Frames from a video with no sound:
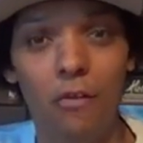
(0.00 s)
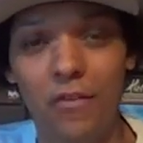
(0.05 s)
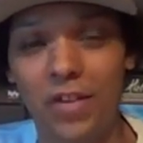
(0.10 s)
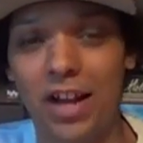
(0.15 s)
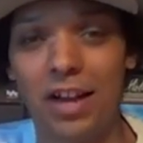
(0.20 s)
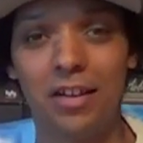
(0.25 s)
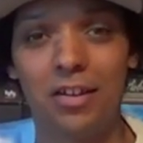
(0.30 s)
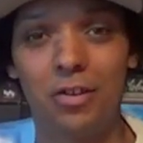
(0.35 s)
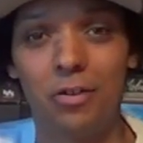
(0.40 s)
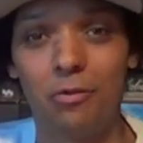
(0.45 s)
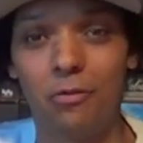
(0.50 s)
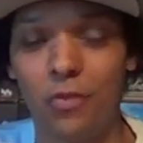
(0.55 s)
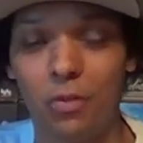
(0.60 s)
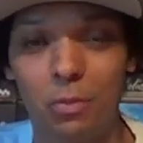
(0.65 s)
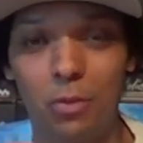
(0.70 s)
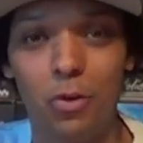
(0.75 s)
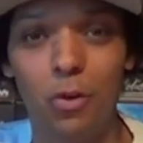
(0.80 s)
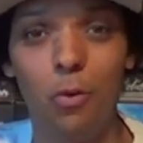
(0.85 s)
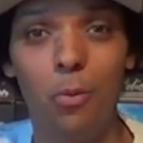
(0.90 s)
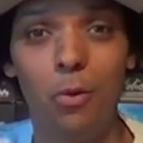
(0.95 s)
I think to do
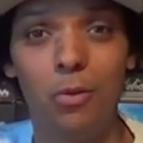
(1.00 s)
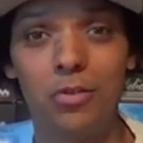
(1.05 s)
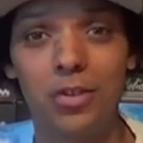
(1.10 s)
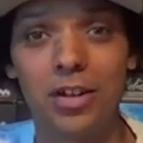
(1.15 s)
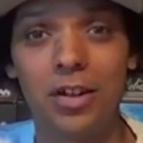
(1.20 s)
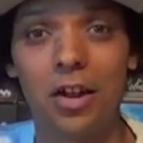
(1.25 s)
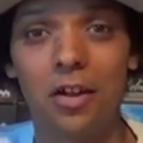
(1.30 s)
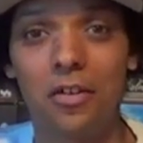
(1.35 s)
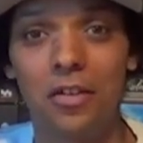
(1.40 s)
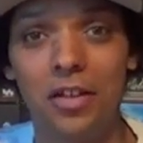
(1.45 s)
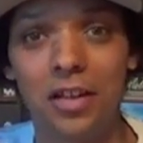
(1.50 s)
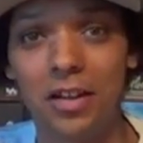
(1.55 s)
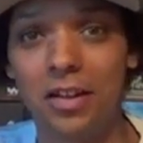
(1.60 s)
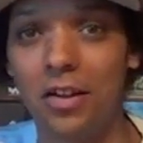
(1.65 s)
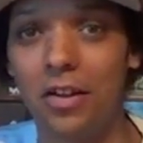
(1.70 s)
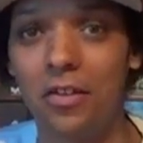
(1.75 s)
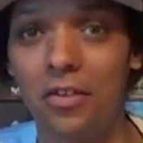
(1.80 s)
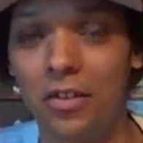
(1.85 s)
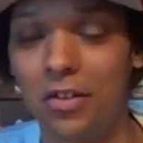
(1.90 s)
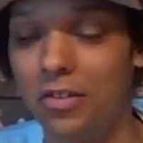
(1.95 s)
from Cornwall to London and
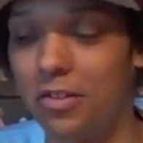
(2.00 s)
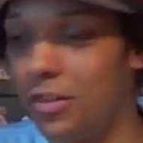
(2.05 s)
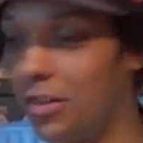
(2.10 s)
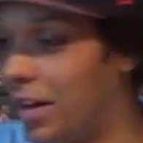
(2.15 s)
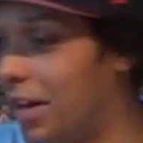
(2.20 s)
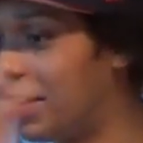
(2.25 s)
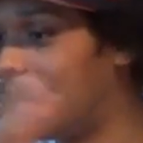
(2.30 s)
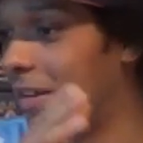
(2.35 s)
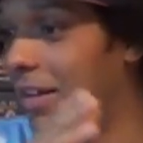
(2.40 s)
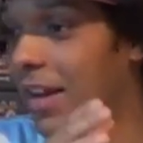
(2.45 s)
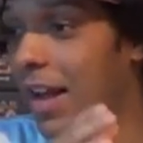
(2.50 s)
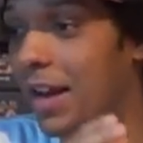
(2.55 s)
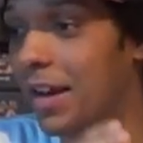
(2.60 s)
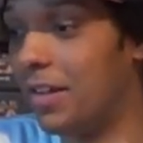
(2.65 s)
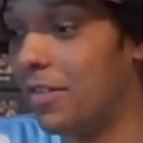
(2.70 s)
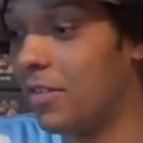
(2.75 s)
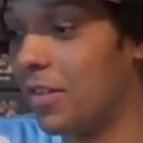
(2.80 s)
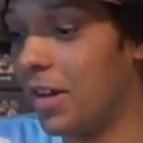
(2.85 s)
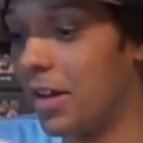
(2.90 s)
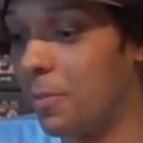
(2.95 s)
London to like the
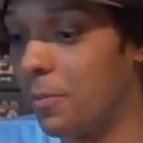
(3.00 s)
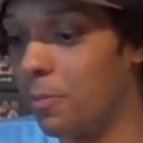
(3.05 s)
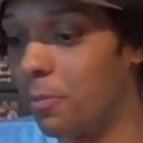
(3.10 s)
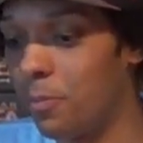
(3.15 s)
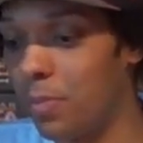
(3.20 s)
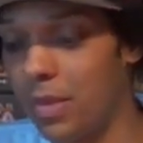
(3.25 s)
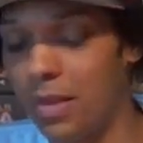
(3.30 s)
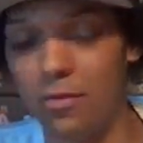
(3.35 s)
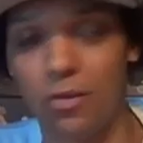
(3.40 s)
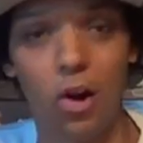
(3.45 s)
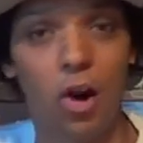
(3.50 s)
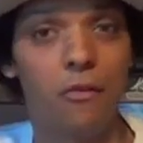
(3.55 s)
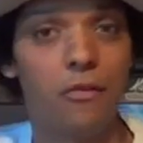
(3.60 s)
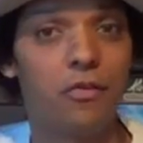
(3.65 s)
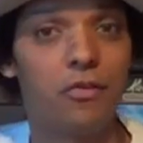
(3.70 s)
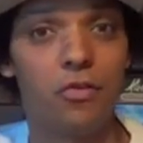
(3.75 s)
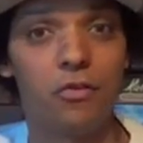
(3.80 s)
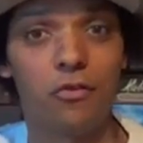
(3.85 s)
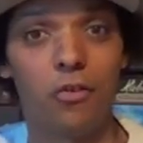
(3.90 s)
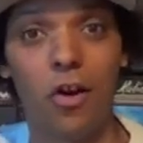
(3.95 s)
ADC. So
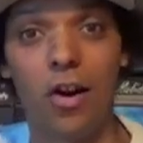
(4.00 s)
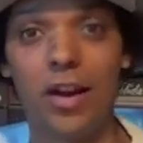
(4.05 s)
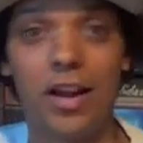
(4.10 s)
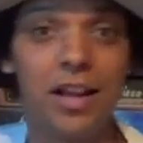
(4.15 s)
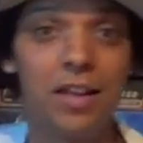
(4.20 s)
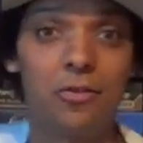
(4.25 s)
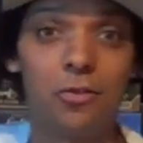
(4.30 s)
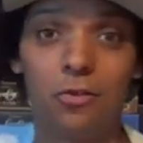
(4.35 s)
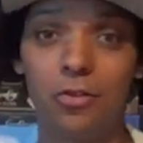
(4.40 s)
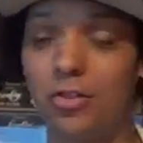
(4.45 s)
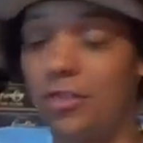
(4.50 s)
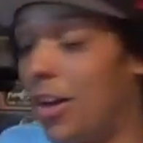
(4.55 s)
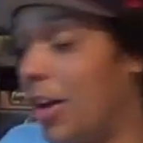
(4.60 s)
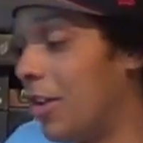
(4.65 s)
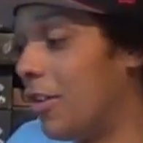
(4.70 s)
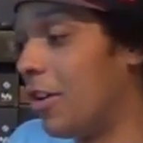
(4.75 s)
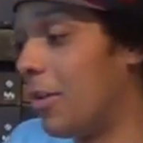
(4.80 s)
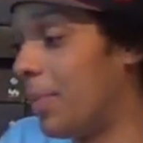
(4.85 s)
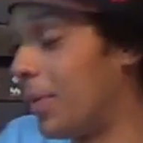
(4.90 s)
halfway through Friday, he sort of turned